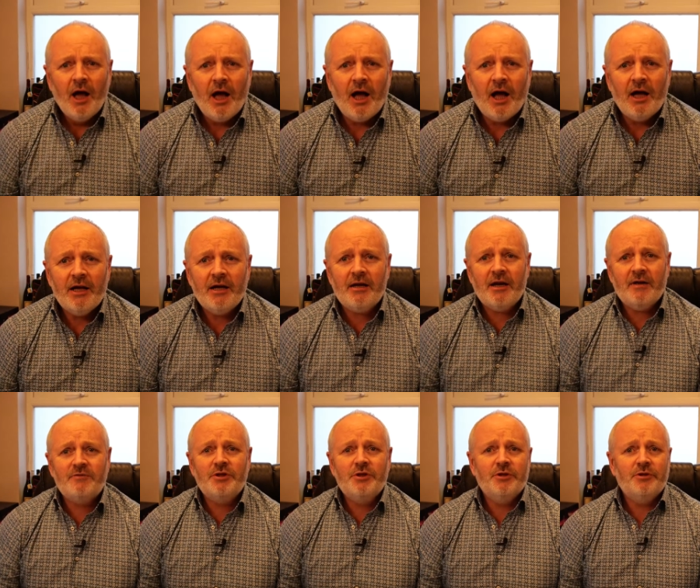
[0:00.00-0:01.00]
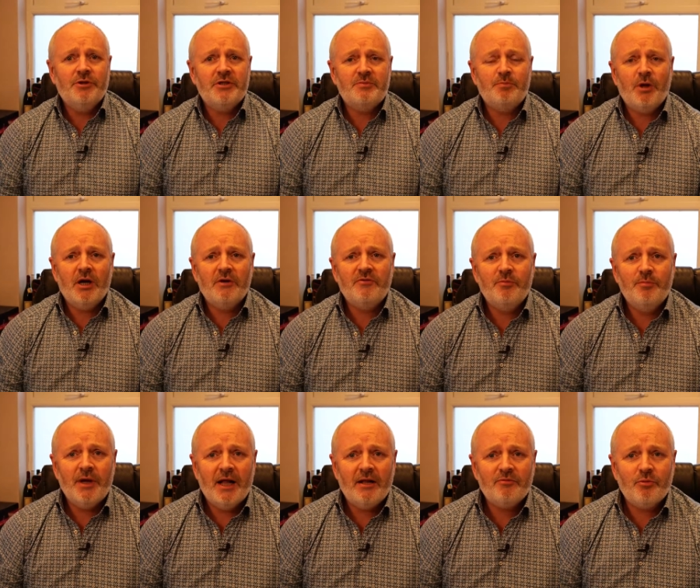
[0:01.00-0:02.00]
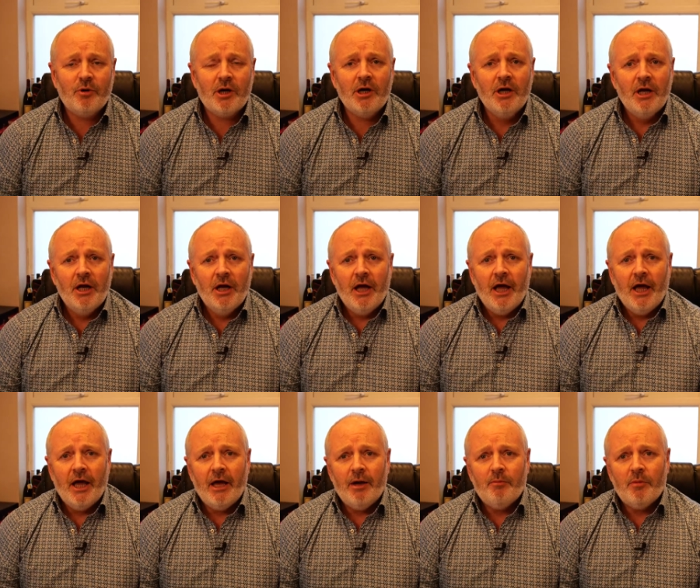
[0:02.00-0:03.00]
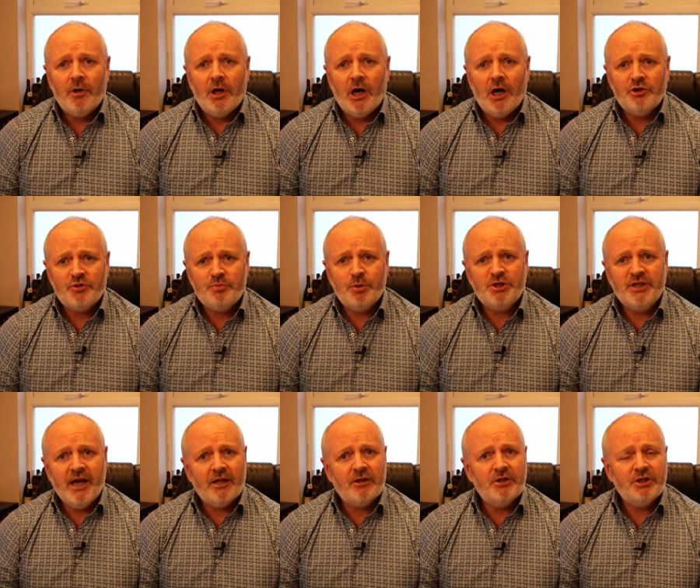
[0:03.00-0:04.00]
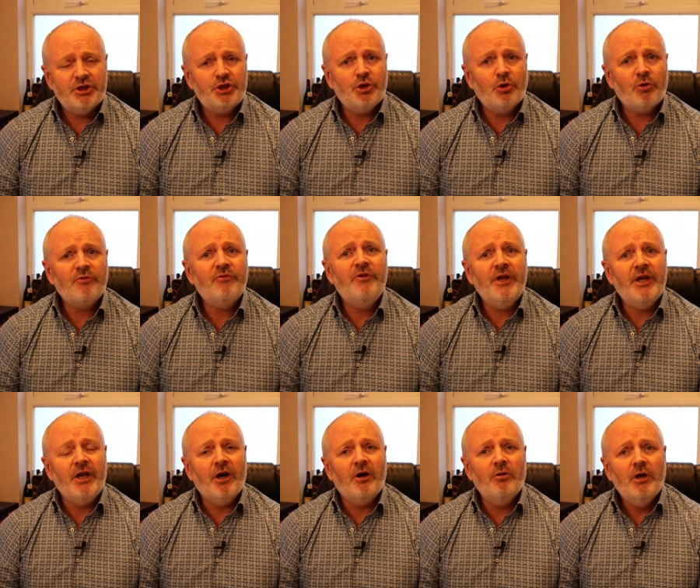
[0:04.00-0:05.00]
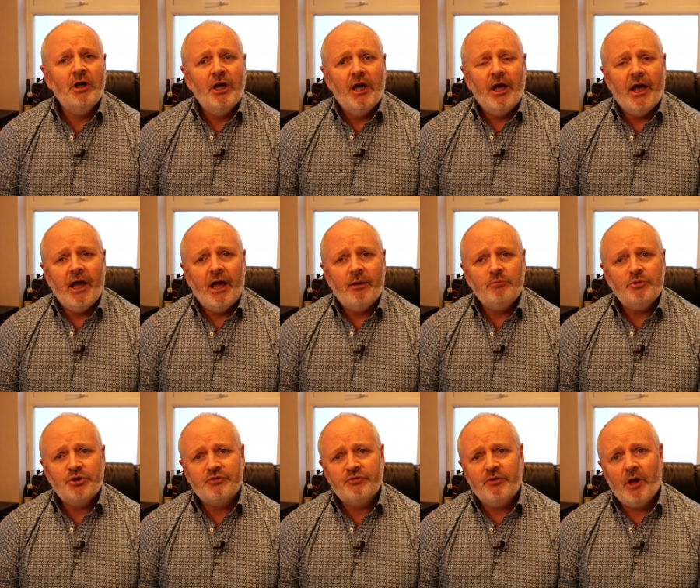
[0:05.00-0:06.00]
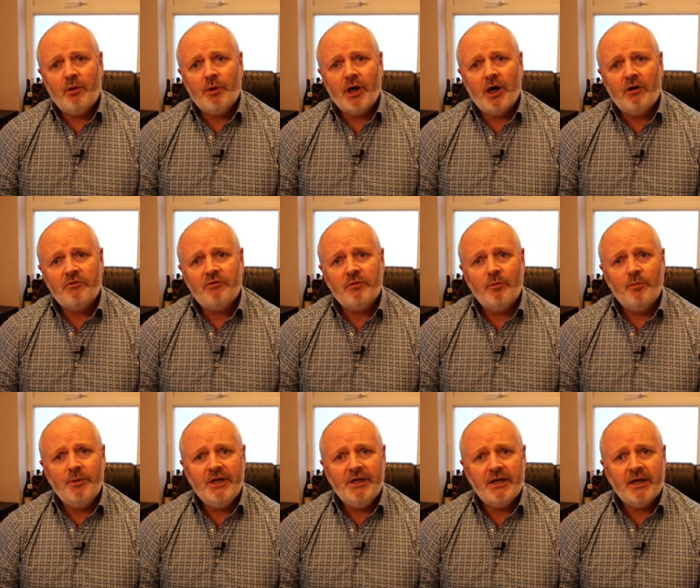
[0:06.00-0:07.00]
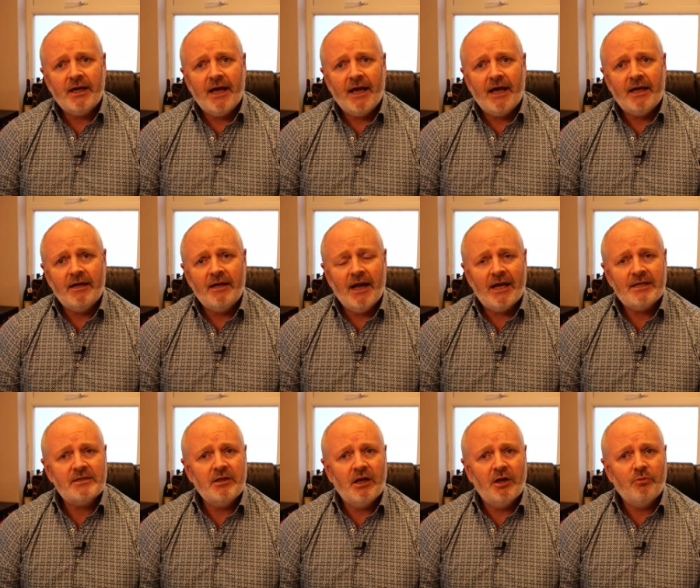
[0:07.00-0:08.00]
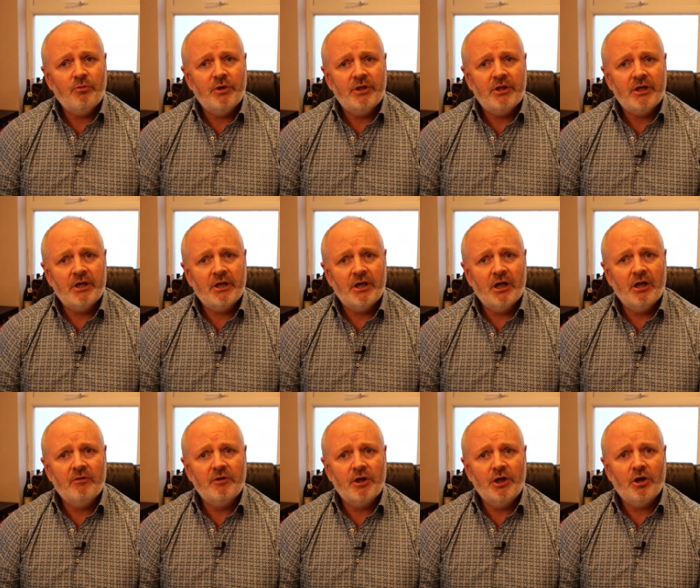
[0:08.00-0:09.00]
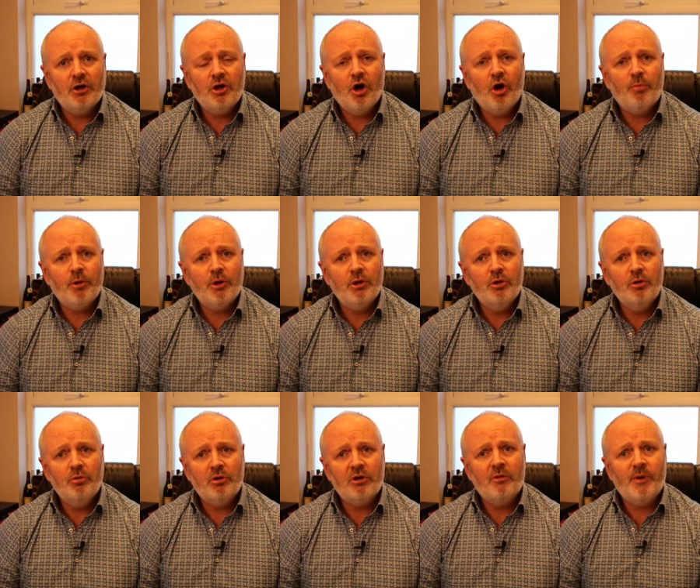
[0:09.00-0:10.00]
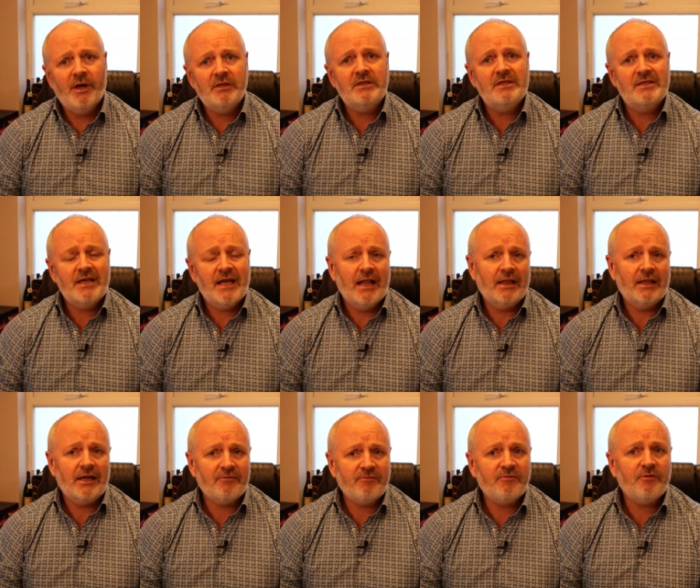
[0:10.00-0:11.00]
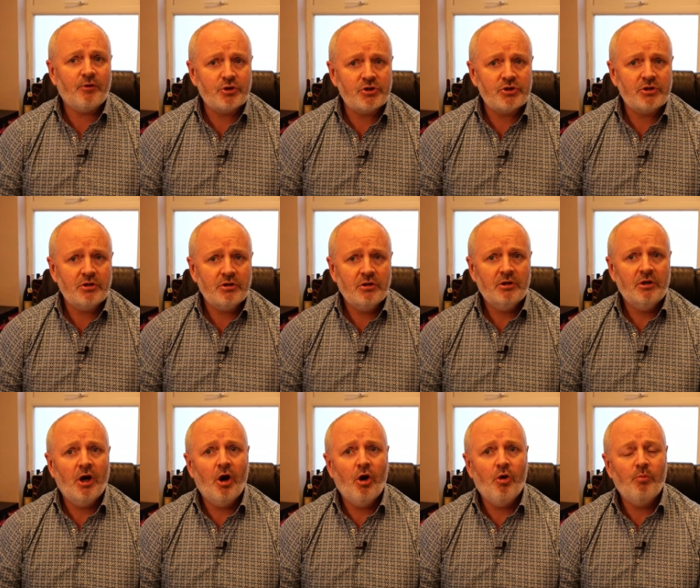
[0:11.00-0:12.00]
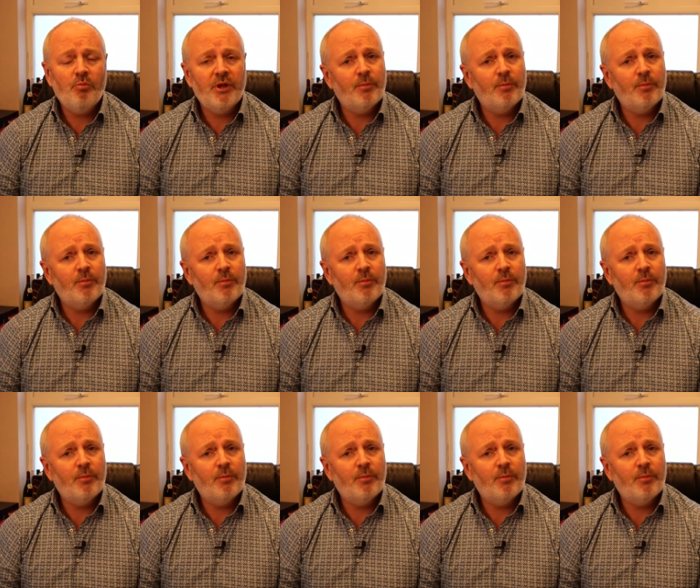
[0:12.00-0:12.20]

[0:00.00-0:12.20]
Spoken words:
Hi, good afternoon. It's Brian from Belvoir. I just put together this short video just following on from a meeting I had last night with a lovely young couple who were about to sell their first home.